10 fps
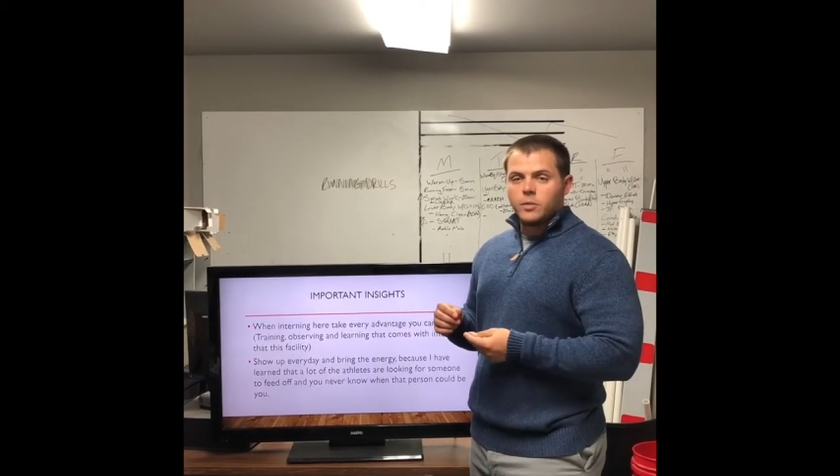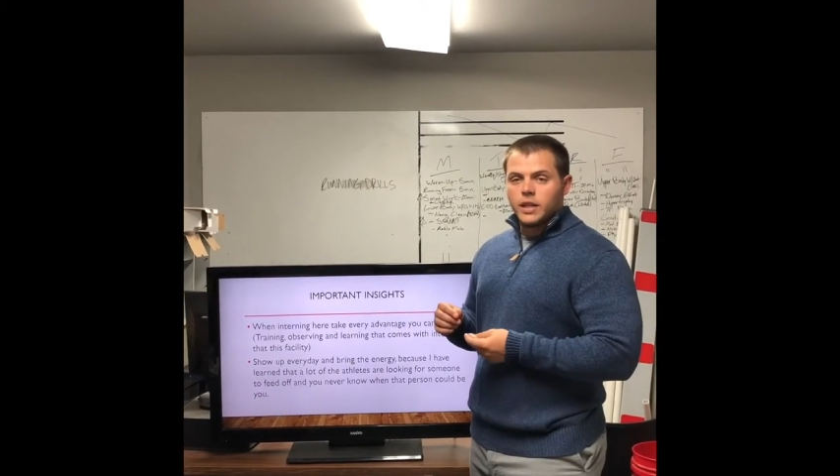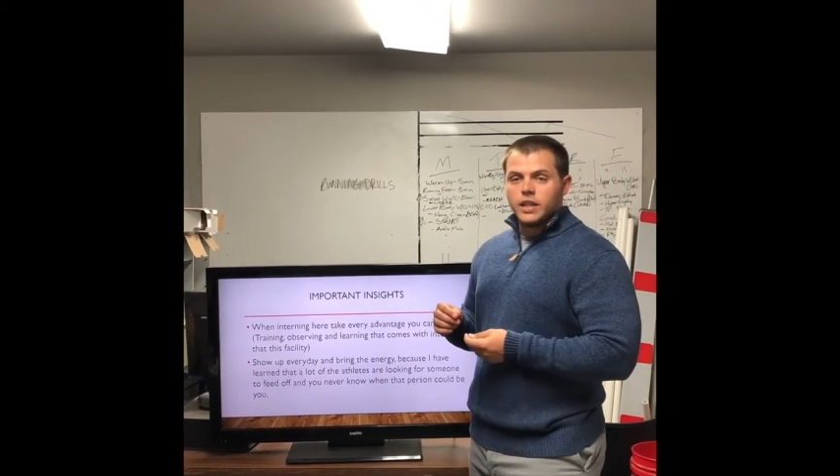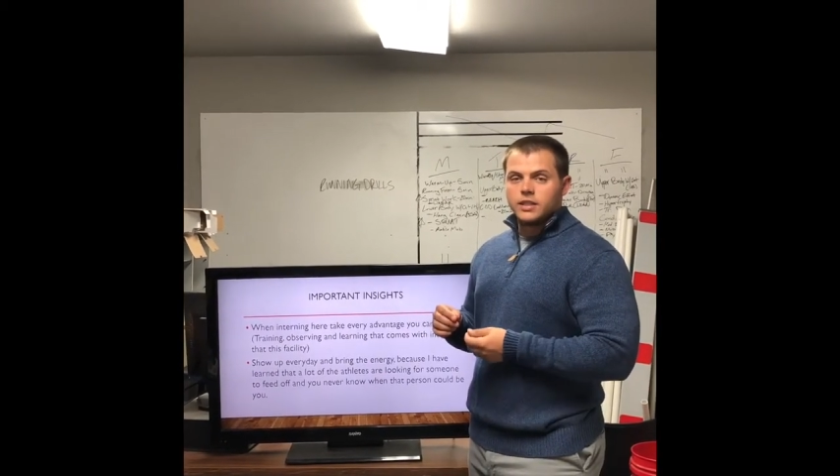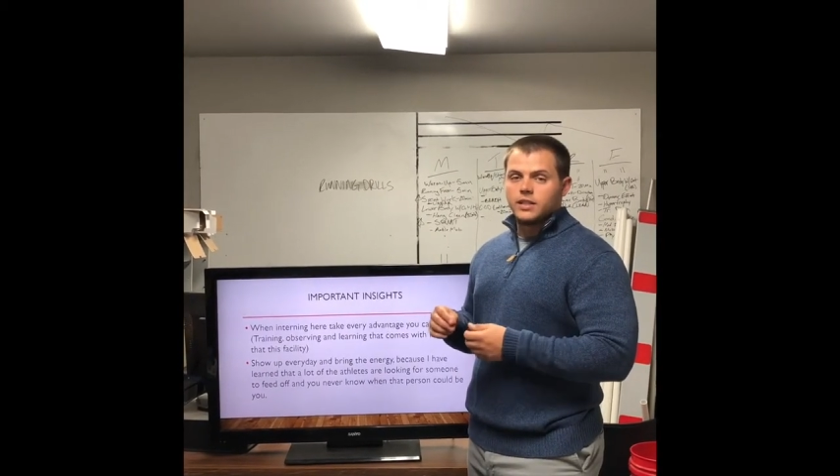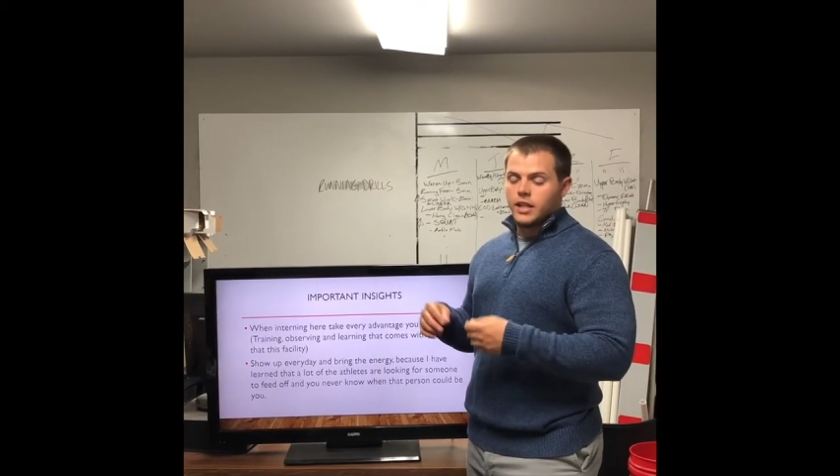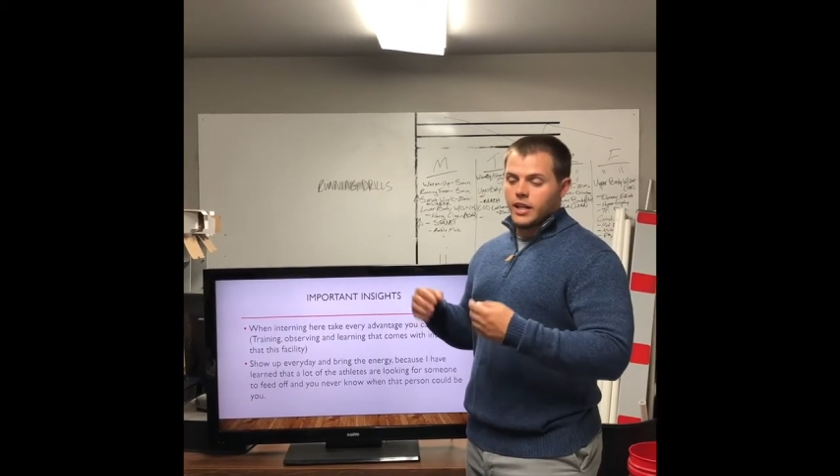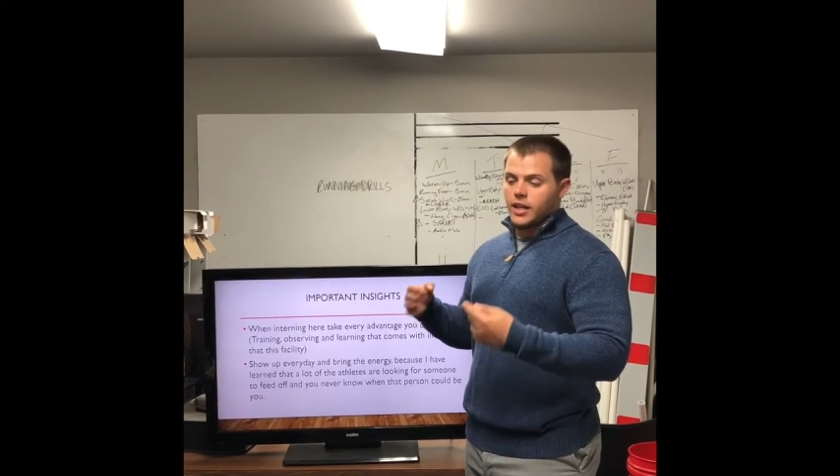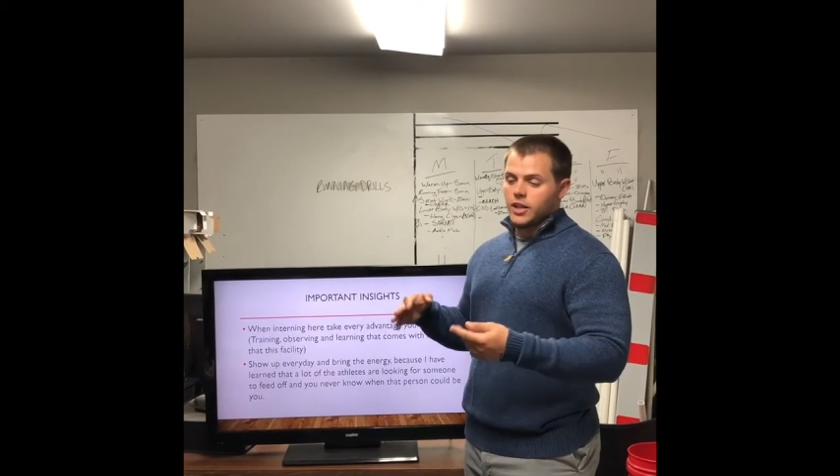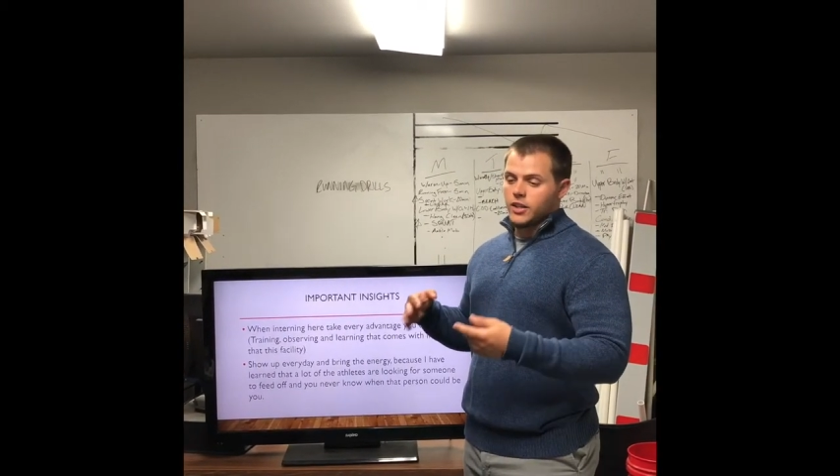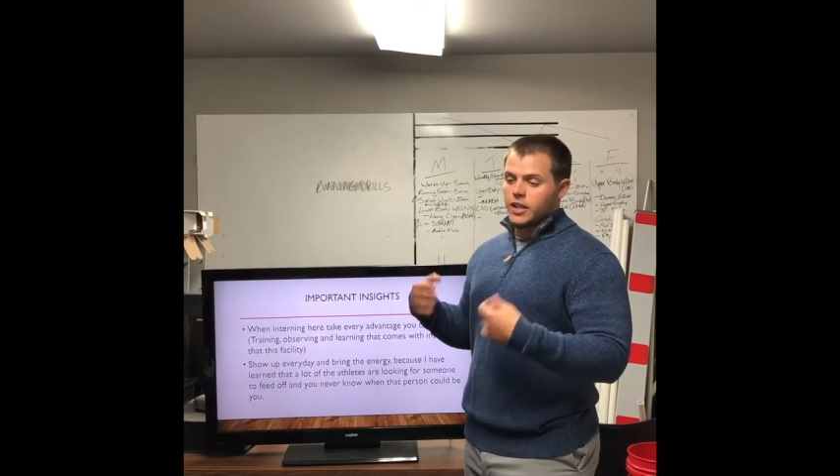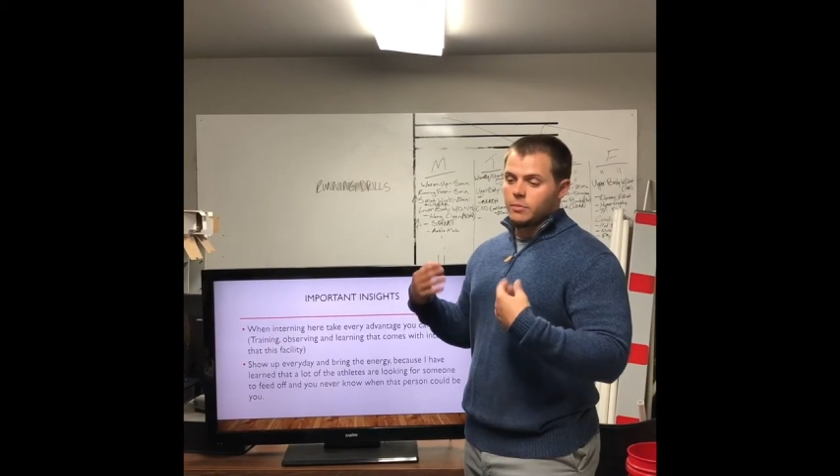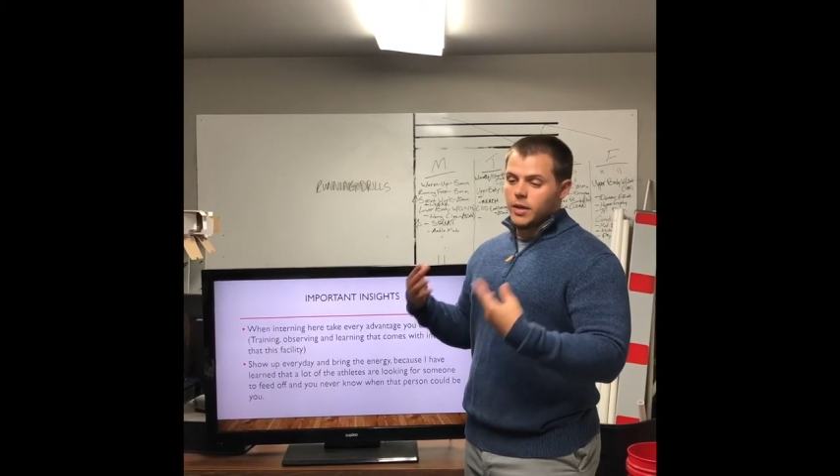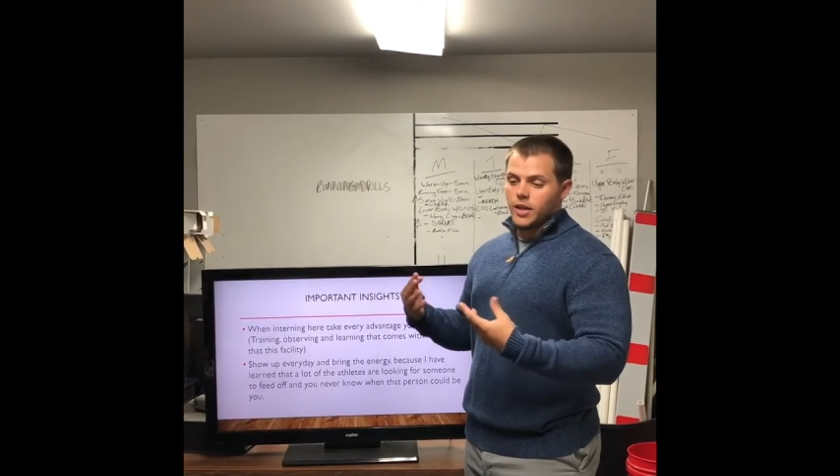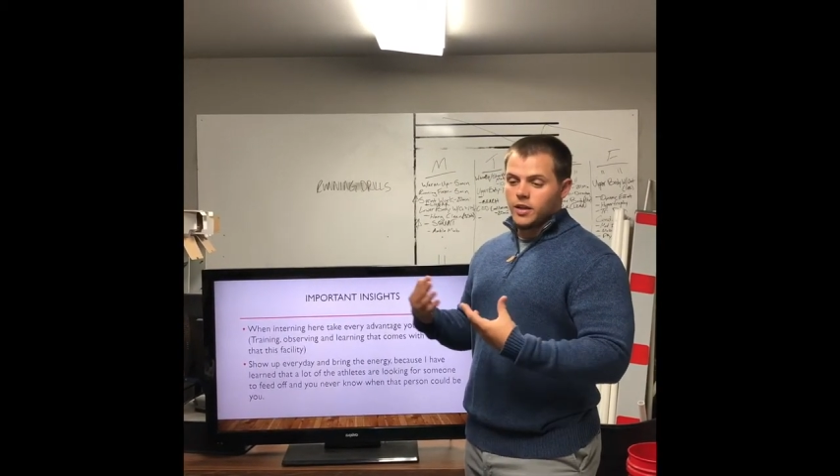be instead of here to
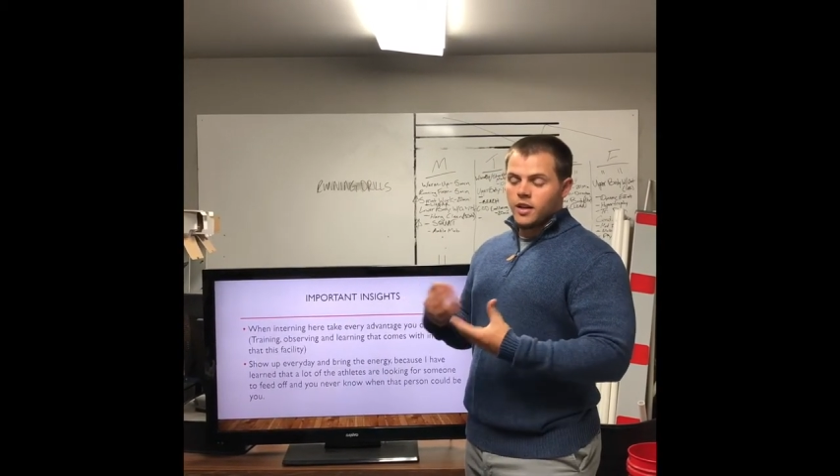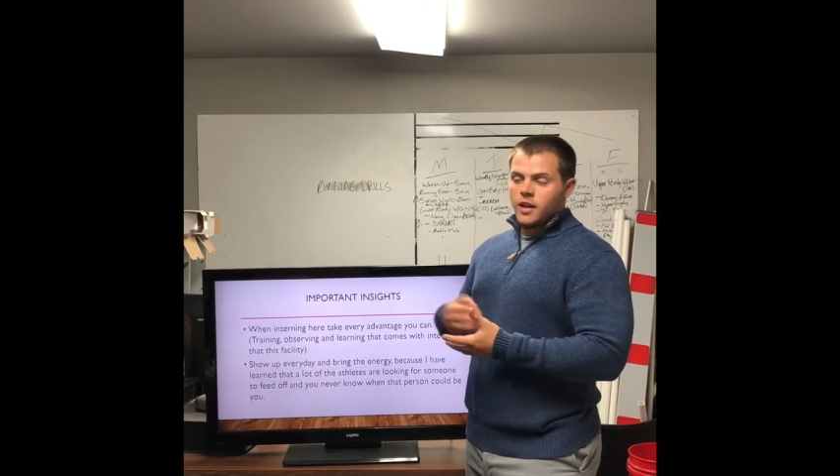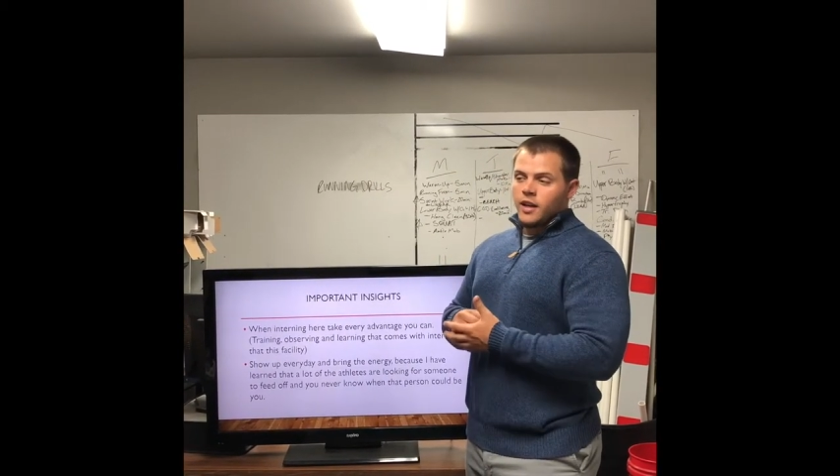get better.